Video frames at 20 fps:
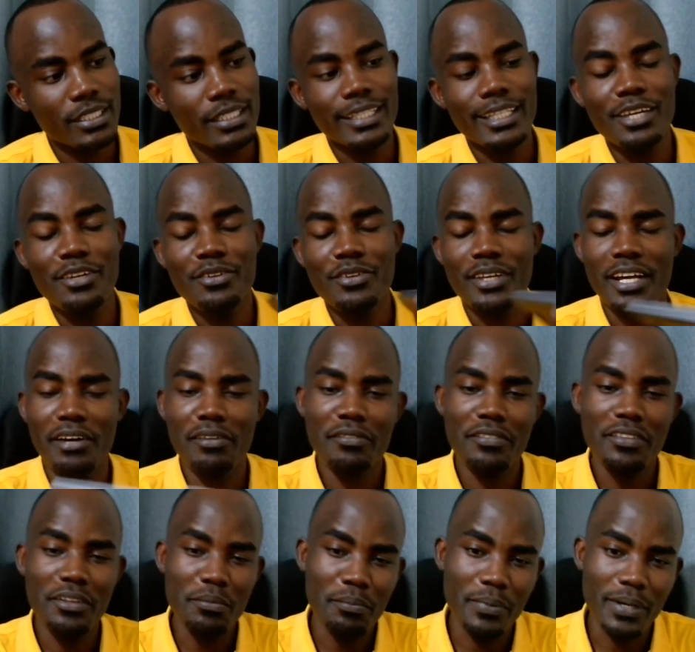Then we have
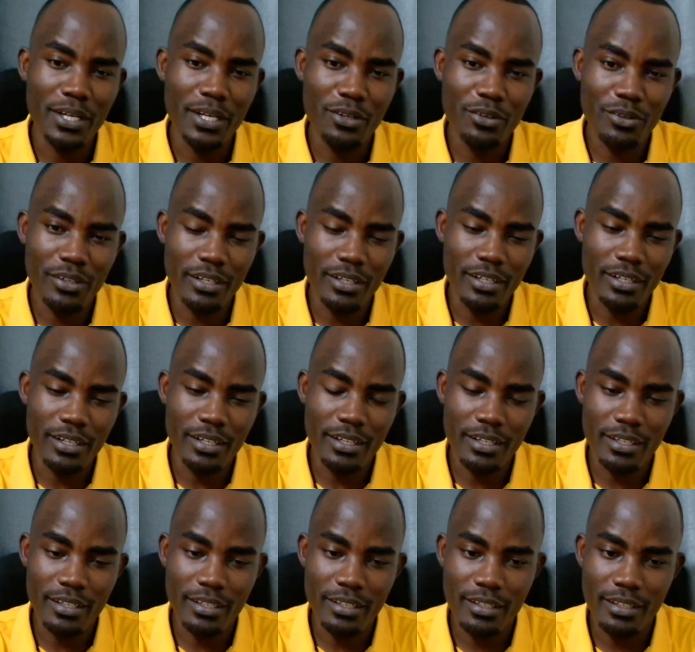the mic
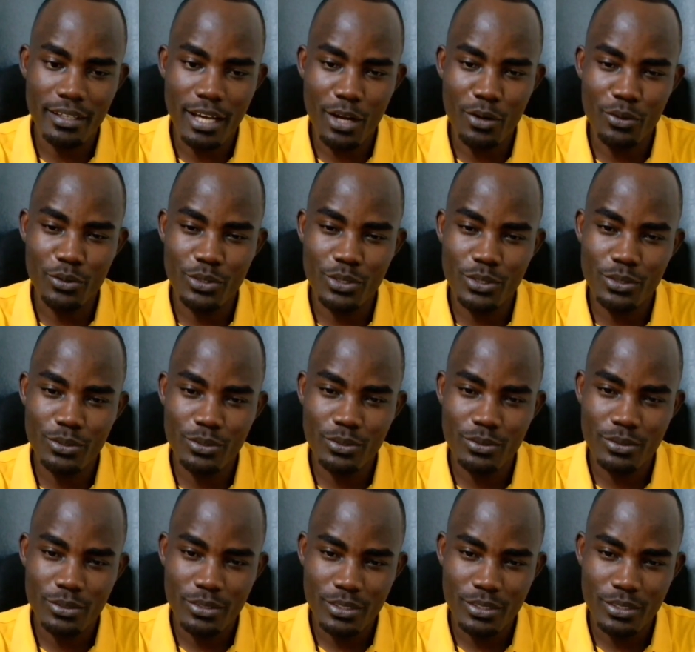audio